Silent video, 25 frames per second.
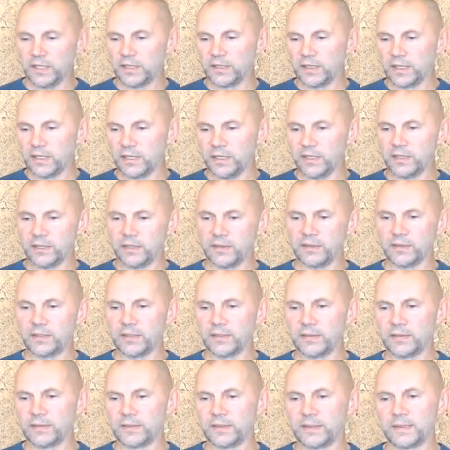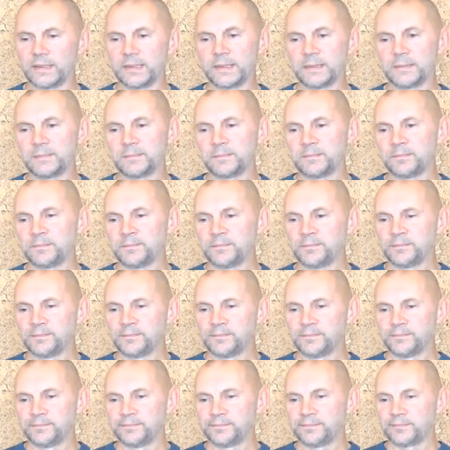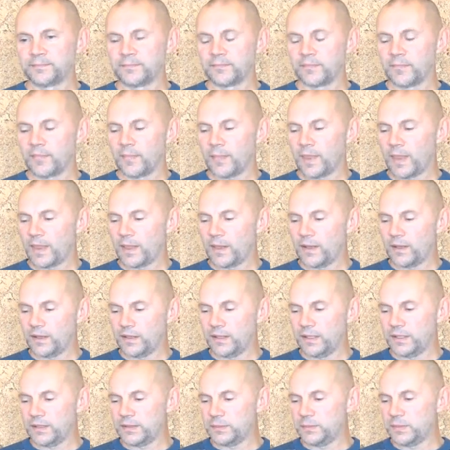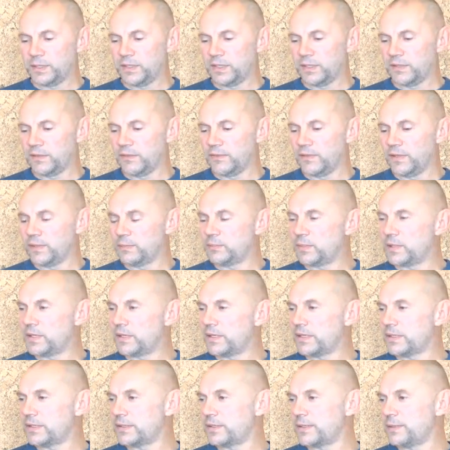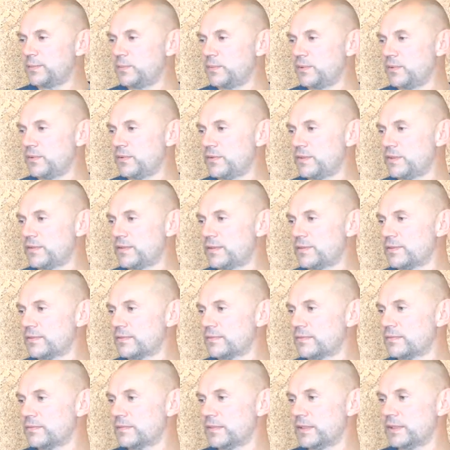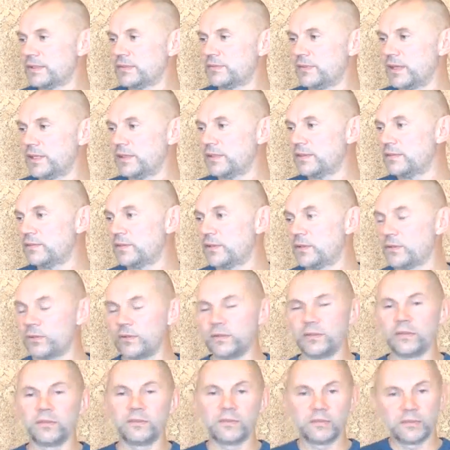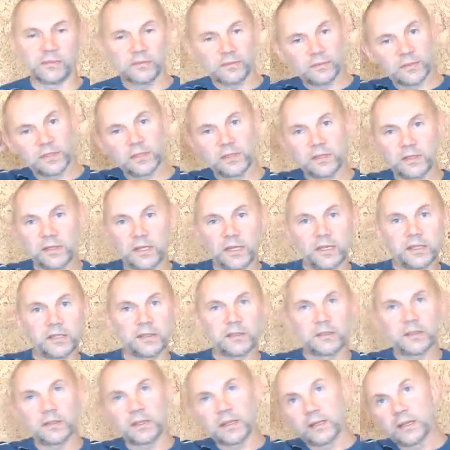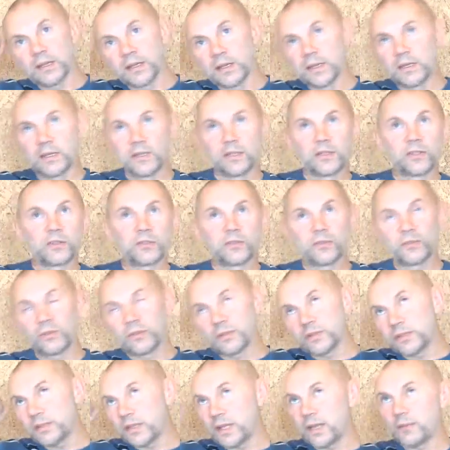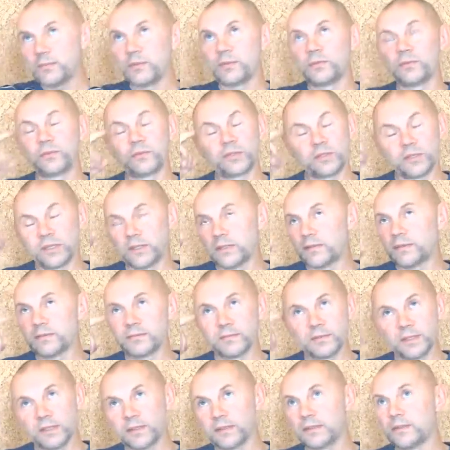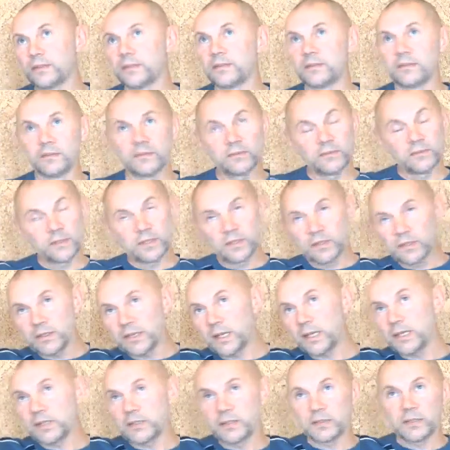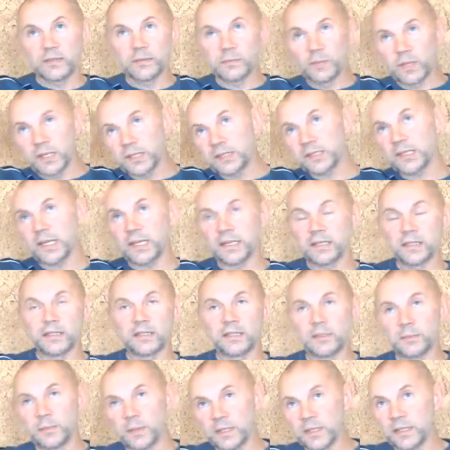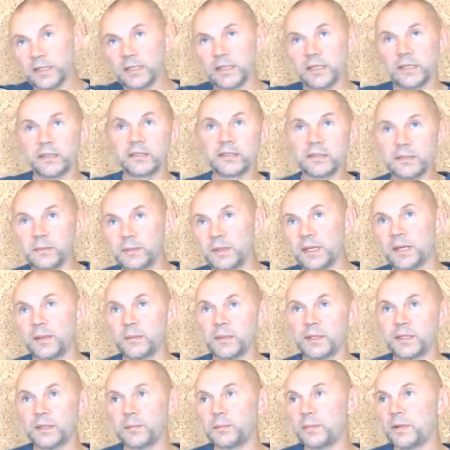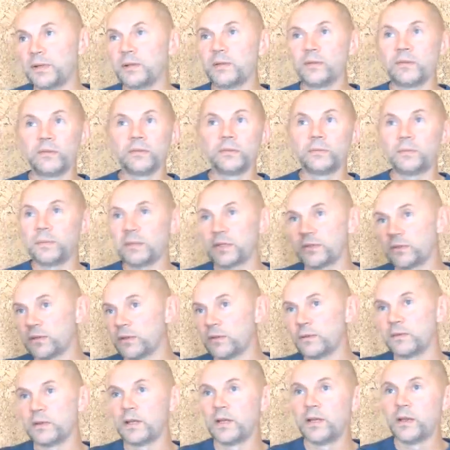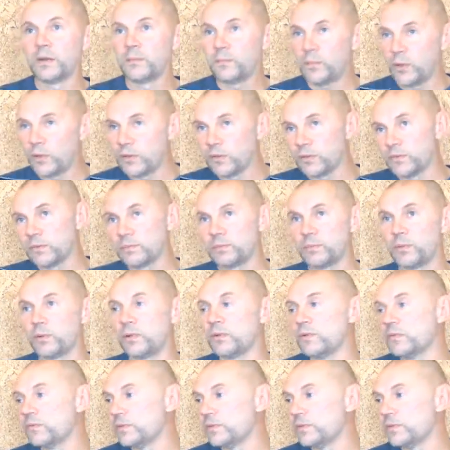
So he can ignore things outside. I saw a movie about Rostropovich, and there he goes out of the bathroom, he wipes himself and he drops the towel on the floor. He's all inside himself, thinking about something.